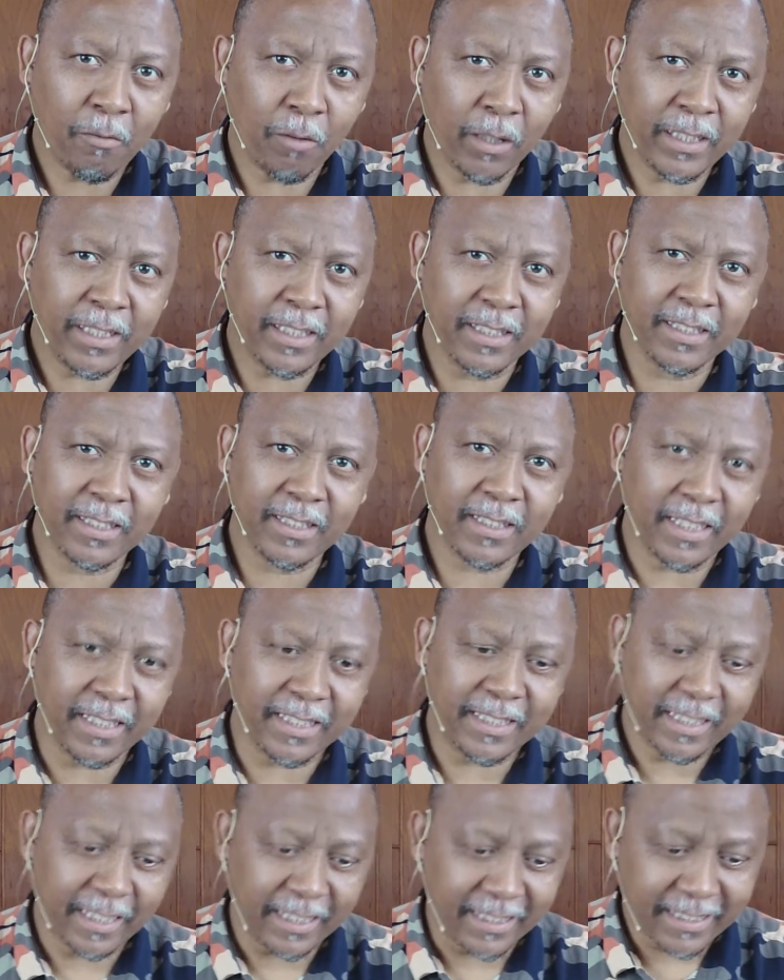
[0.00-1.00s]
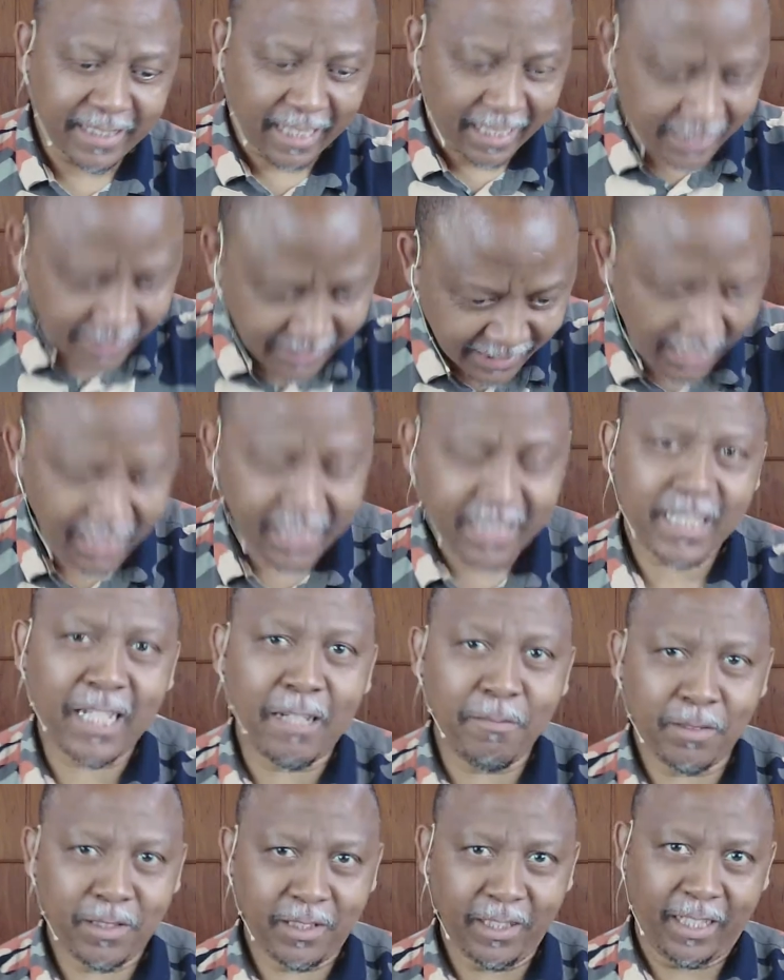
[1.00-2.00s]
It's exact
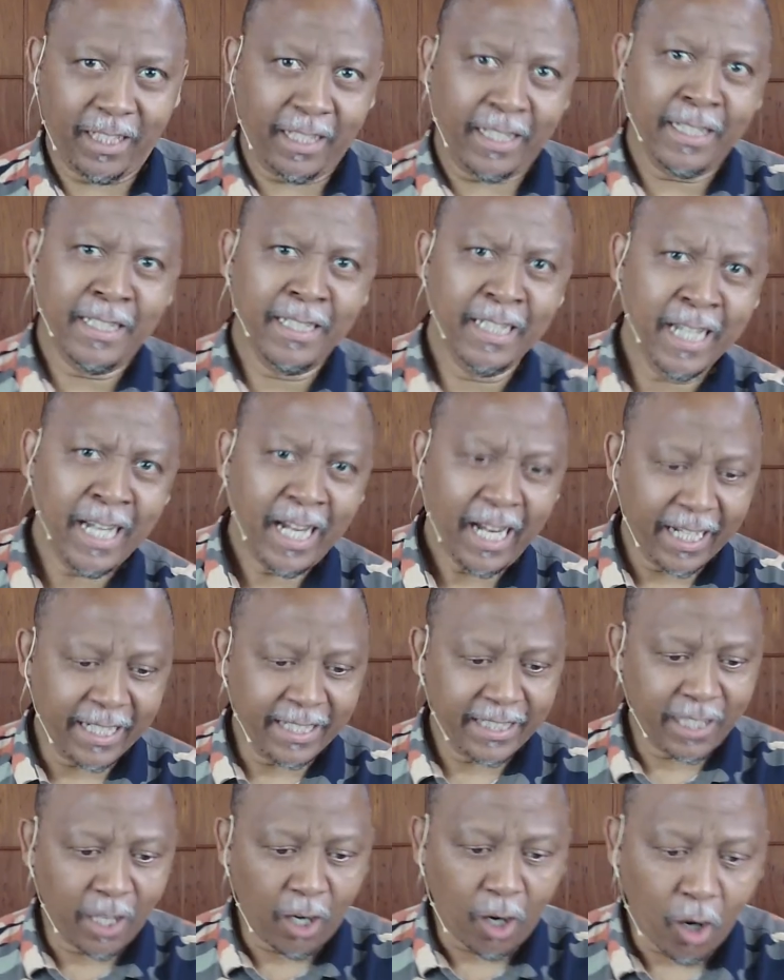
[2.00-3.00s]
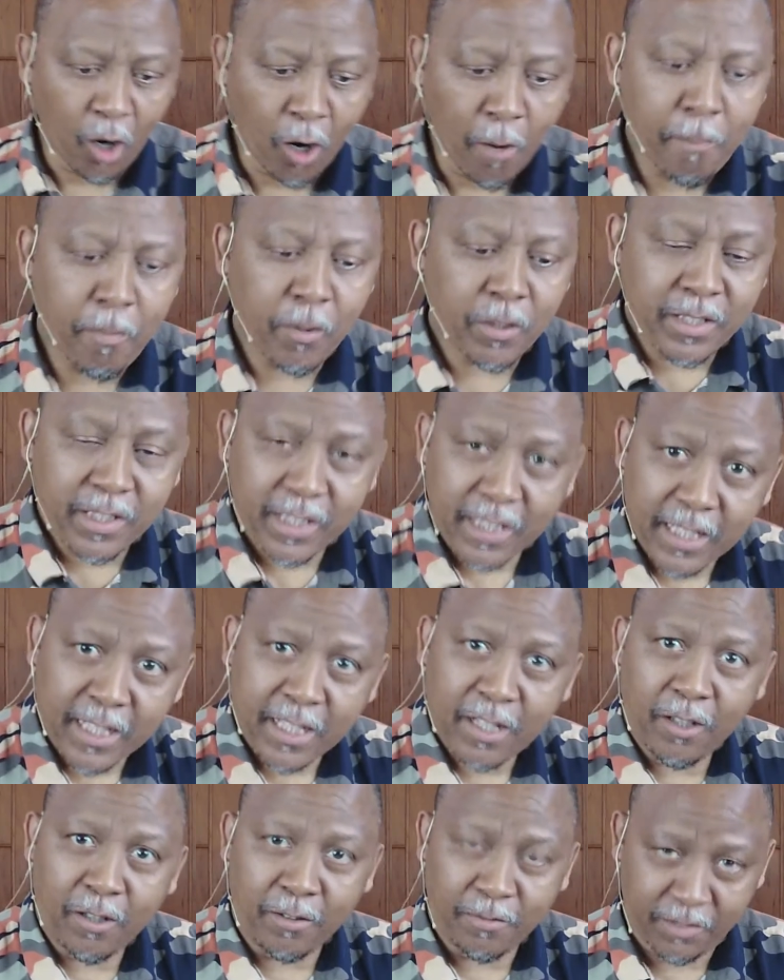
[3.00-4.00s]
same thing. And the opposite
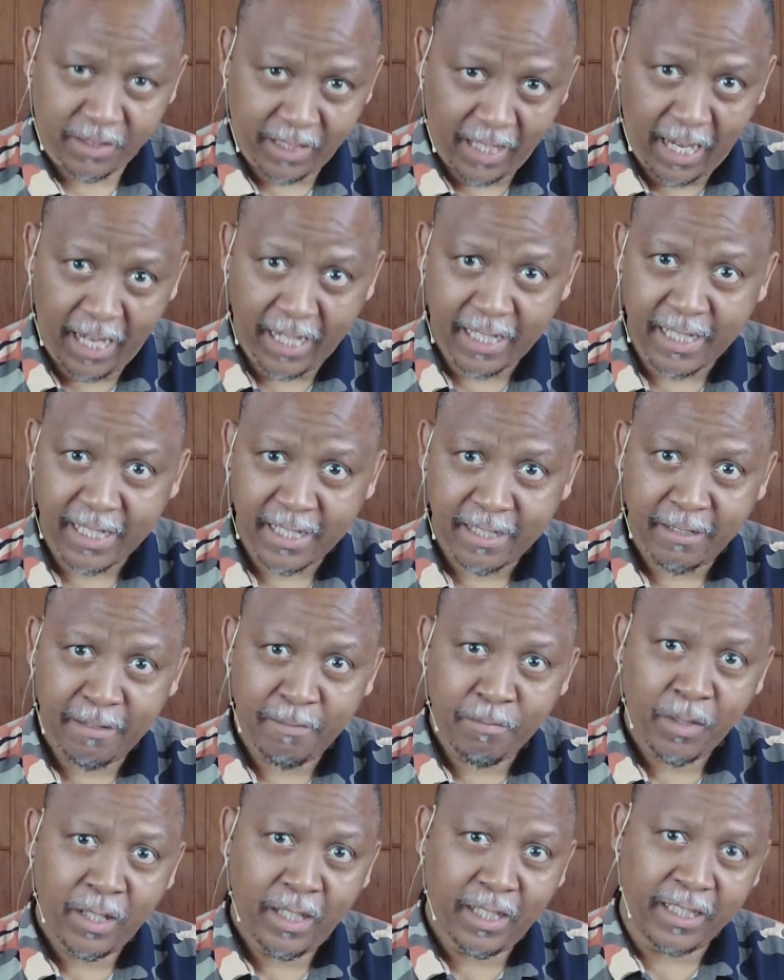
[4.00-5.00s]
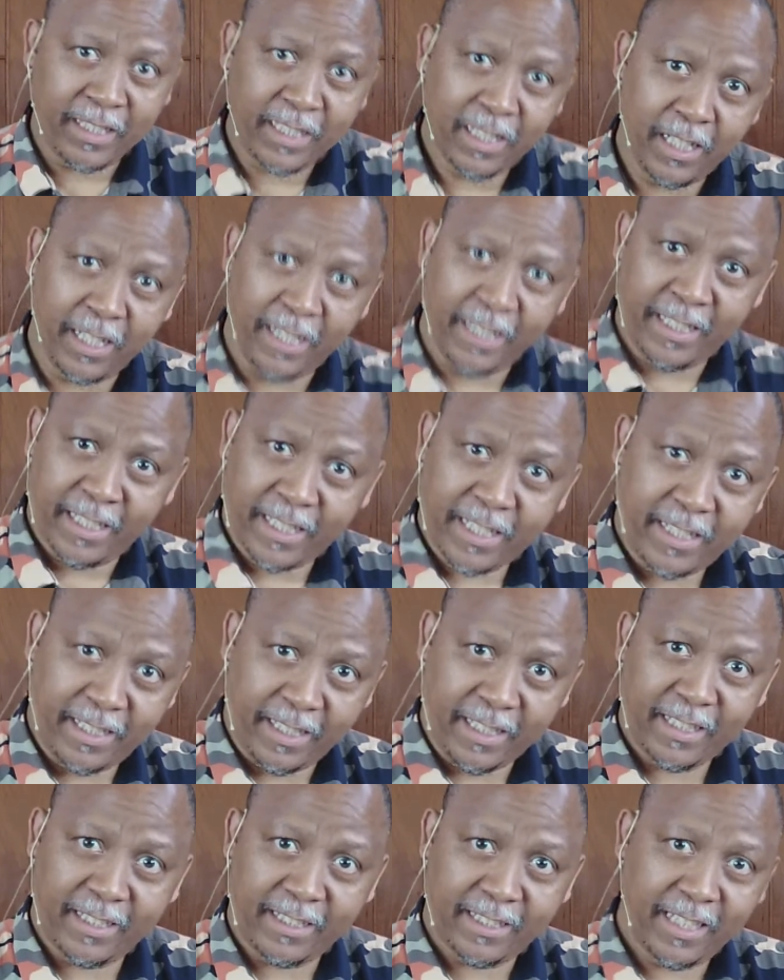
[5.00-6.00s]
of that is
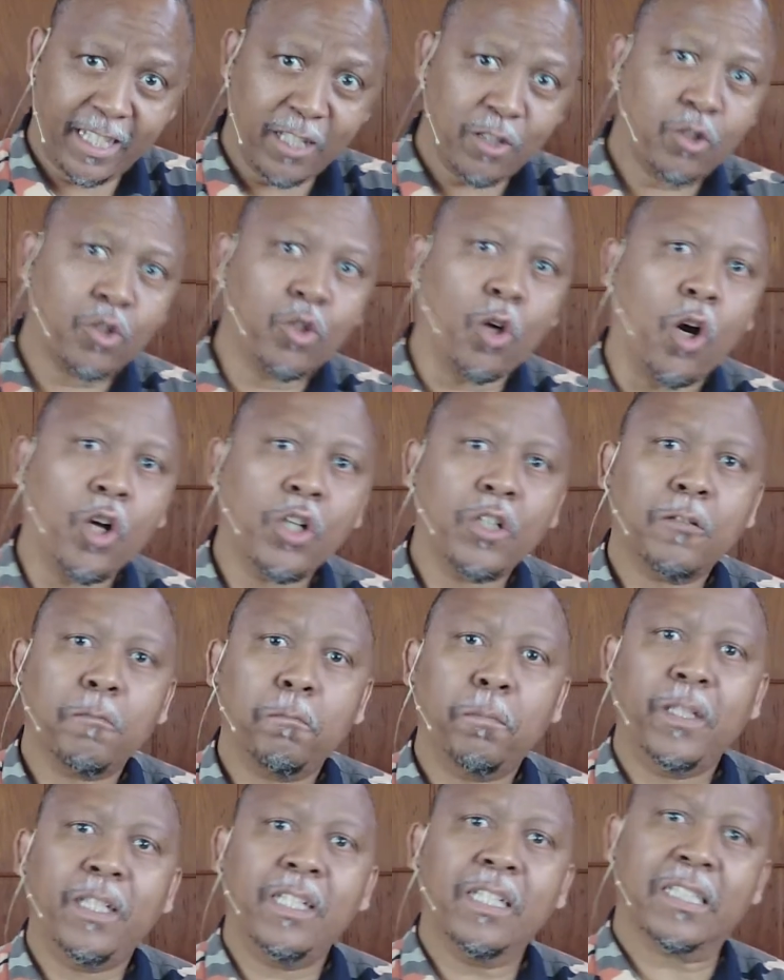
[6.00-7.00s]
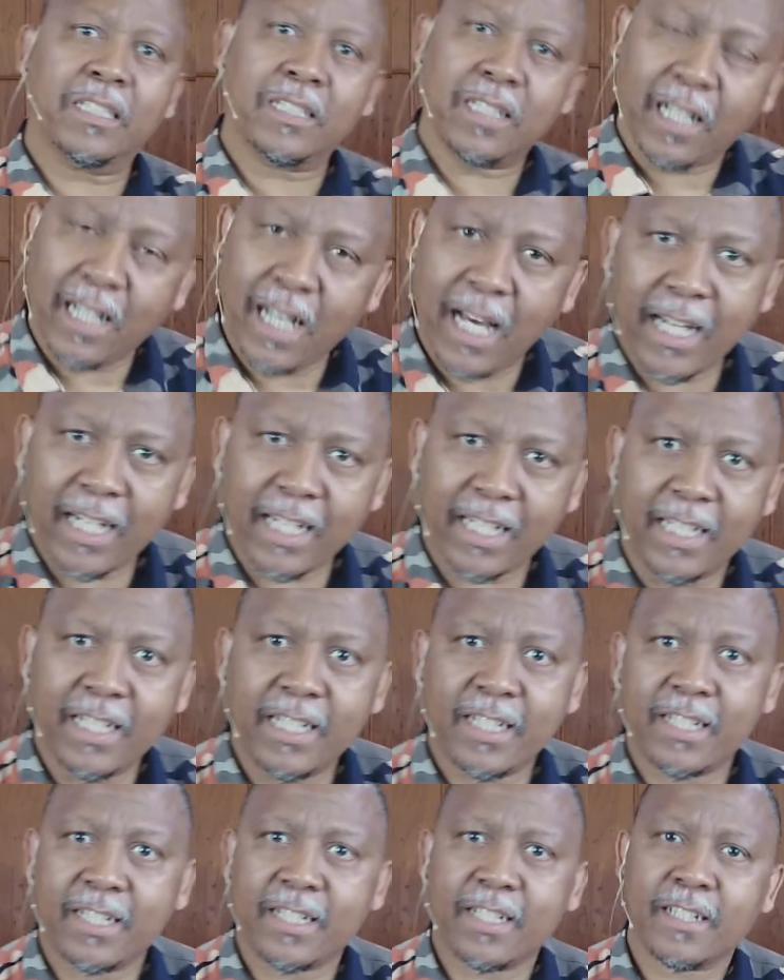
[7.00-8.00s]
earnestness. It says, don't be
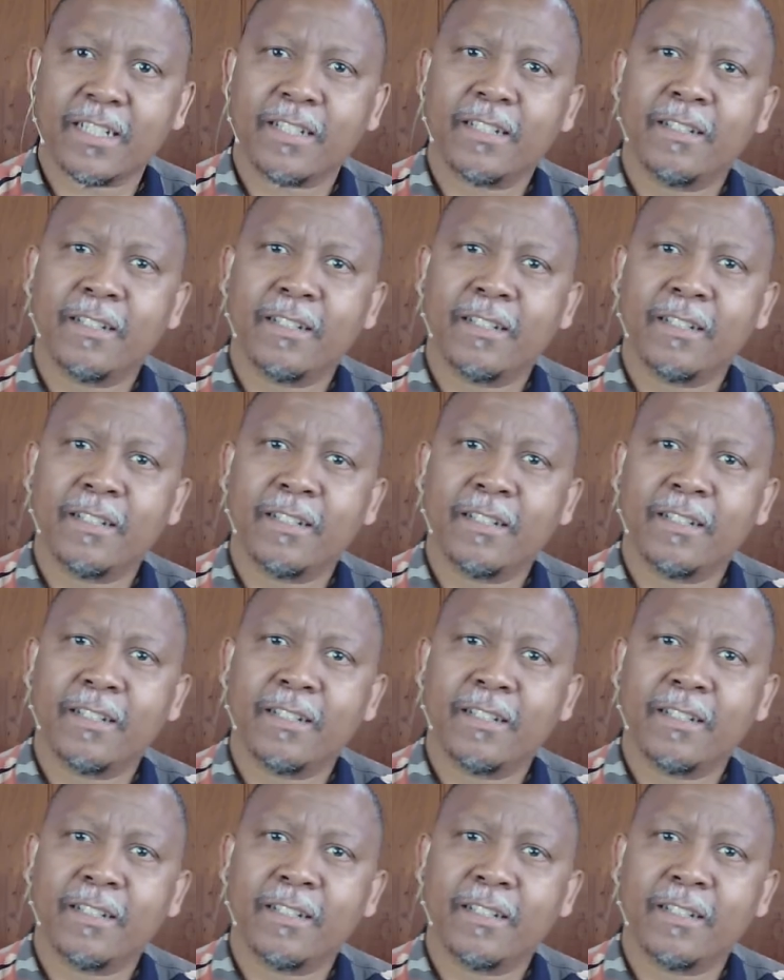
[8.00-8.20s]
sluggish,